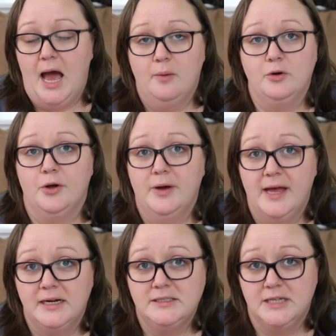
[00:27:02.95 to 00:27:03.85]
I will go
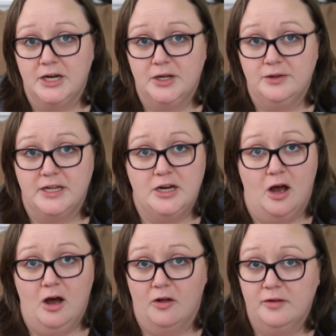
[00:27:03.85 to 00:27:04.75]
ahead and tell you that
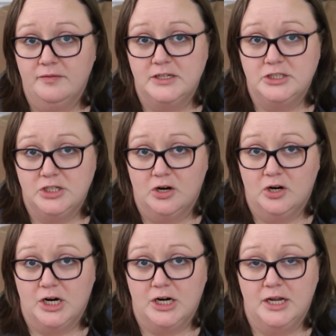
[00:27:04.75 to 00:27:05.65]
not all of this
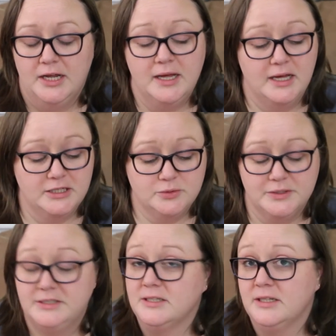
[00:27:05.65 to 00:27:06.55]
yarn is
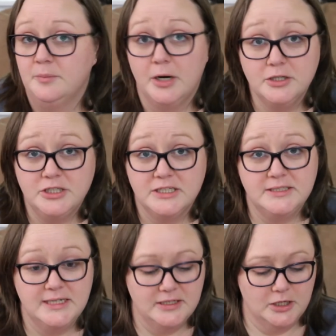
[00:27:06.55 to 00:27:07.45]
recently
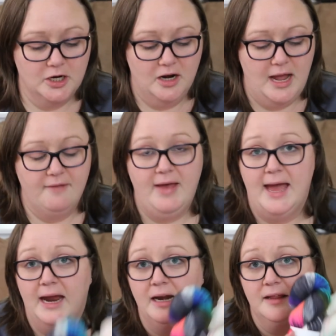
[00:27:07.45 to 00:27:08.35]
purchased either. I've
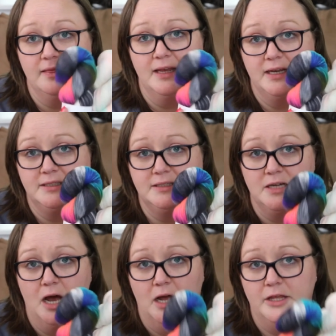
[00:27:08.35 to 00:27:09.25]
had this
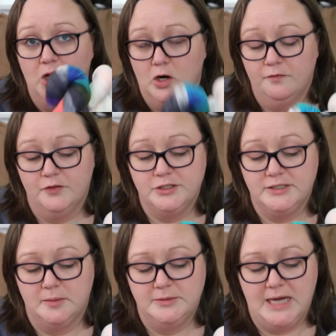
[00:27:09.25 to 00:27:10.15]
uh, yarn for
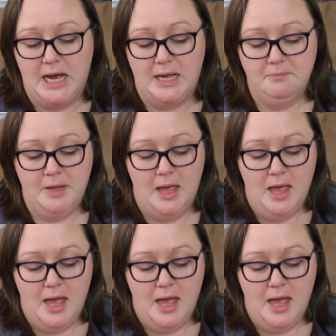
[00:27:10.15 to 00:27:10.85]
some time.